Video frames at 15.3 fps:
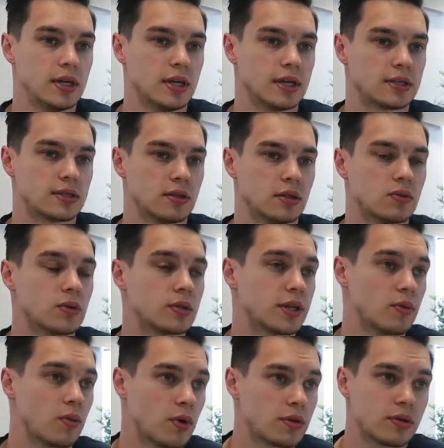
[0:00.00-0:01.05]
it's not what
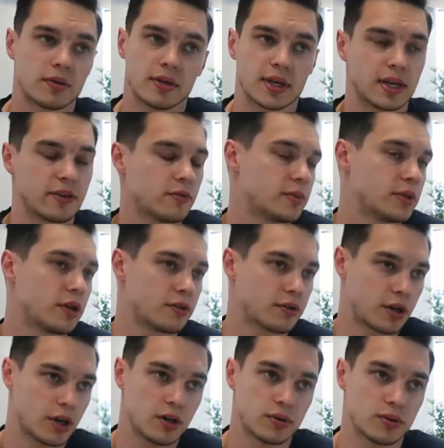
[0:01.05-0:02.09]
they want, then give them
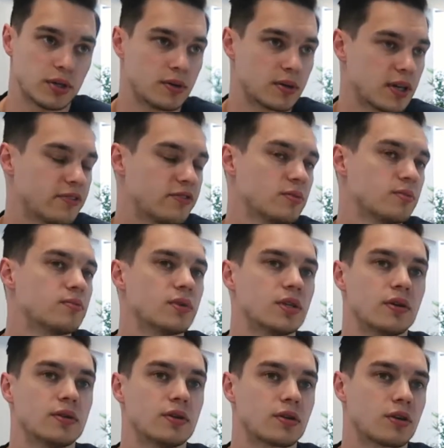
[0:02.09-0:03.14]
another go. You know, give them,
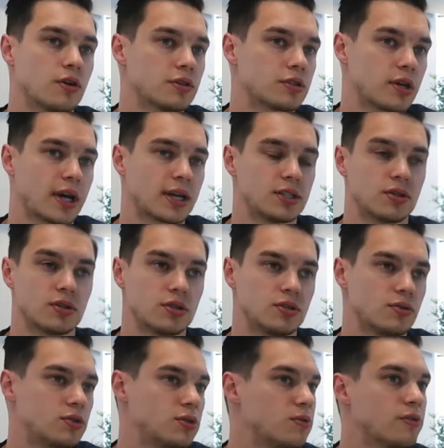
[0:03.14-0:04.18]
you know, in your contracts, you could
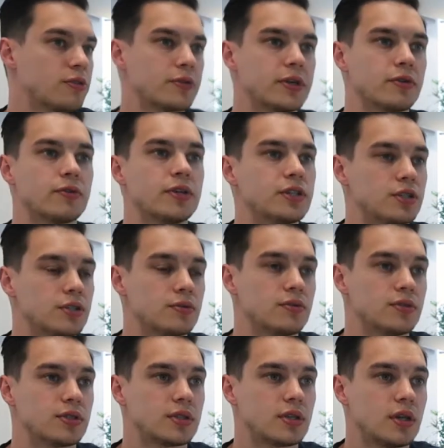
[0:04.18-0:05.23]
do 2 or 3
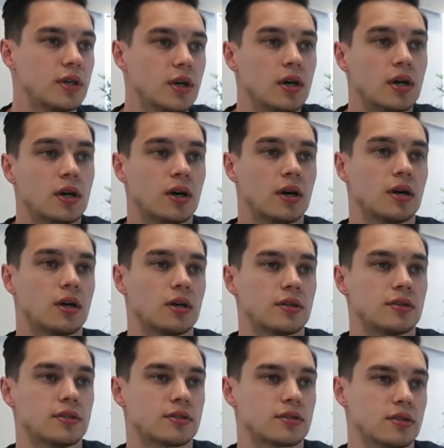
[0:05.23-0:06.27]
reshoots.
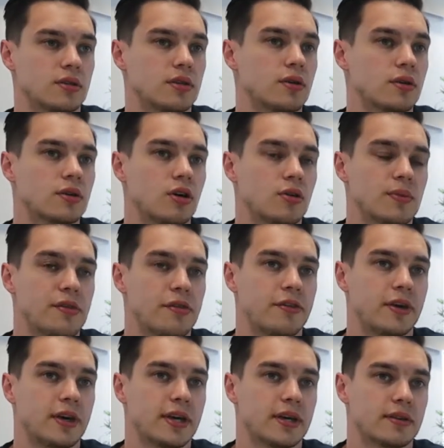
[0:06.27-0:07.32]
This, you know, a common
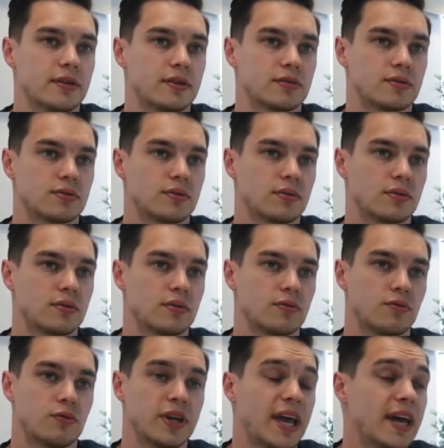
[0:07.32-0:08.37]
thing, there's
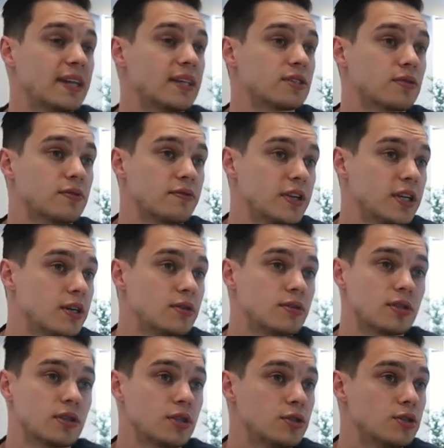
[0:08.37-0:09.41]
re-edits on
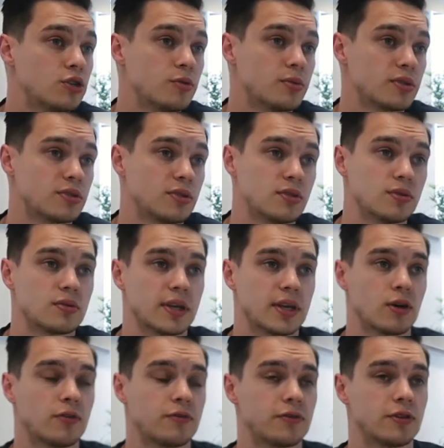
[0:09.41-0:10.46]
videos that YouTubers do.
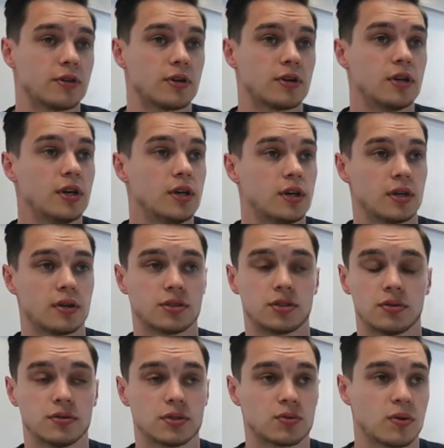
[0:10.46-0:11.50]
They offer, you know,
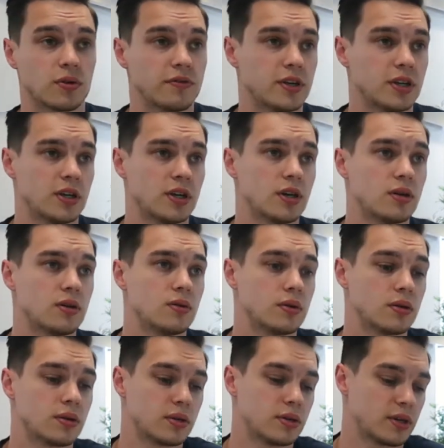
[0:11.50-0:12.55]
shoot this one video,
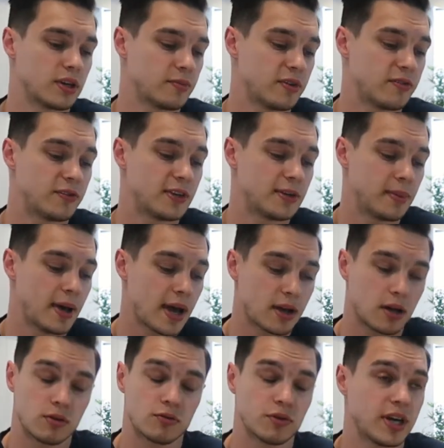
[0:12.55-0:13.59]
you give me
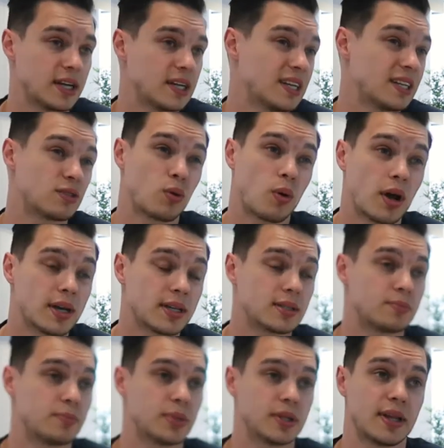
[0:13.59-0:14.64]
feedback, I'll re-edit it
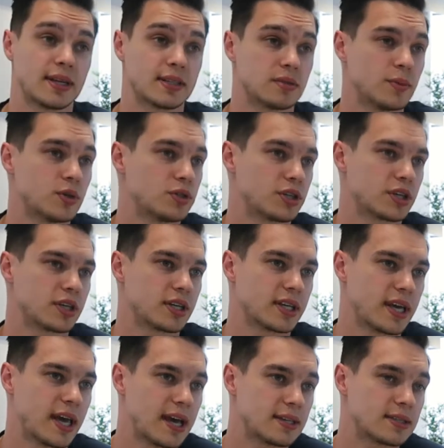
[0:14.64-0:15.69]
twice, but that's the most you're going
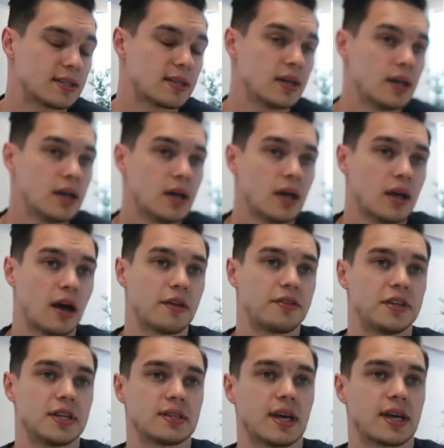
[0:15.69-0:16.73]
to get. I
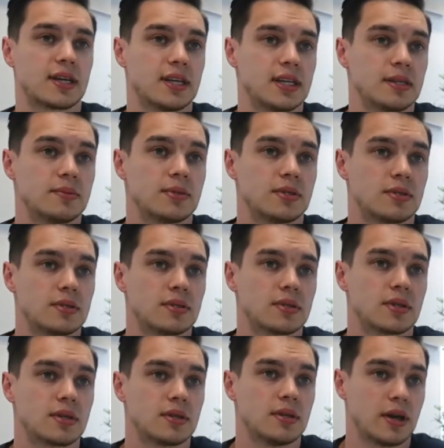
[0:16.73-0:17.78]
think that keeps,
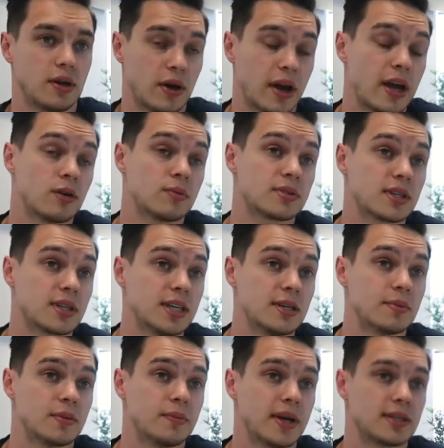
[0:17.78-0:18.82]
you know, it helps to
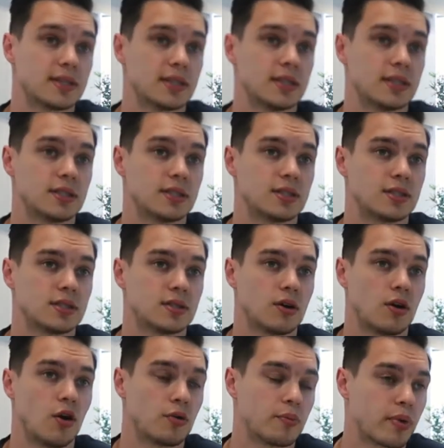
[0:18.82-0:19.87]
keep the message
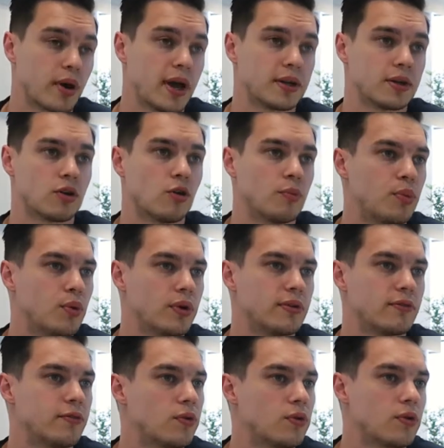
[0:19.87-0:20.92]
on brand and on
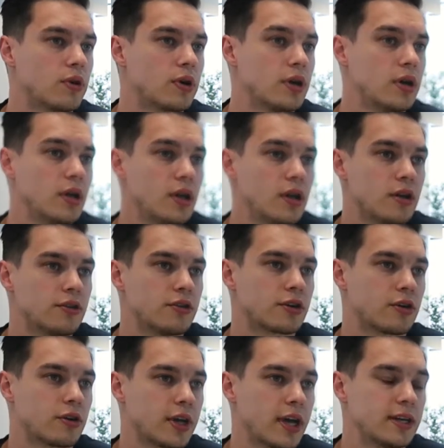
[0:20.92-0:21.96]
point for the
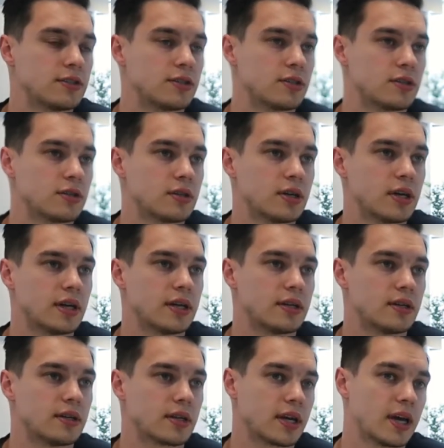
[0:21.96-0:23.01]
creator.
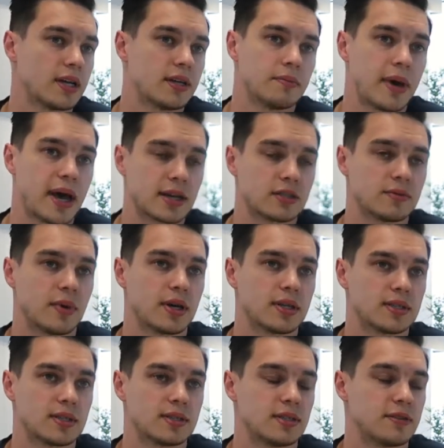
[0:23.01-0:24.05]
And again, it
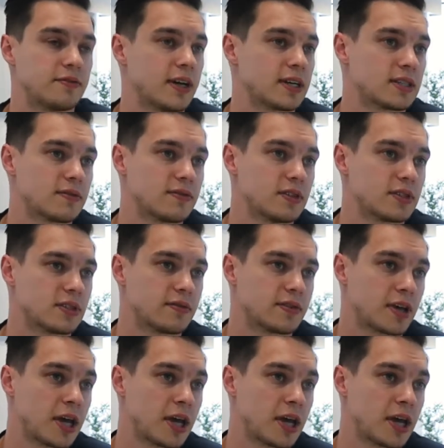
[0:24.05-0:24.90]
maximizes the effectiveness of a